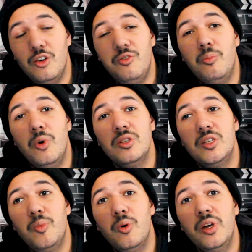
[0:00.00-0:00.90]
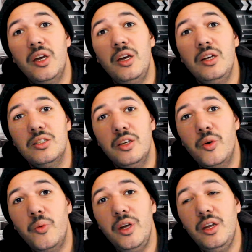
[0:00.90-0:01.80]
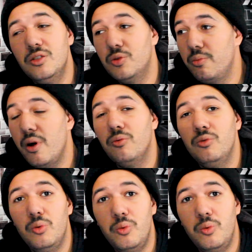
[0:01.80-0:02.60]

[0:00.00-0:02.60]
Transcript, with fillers: of multiple kings and queens around the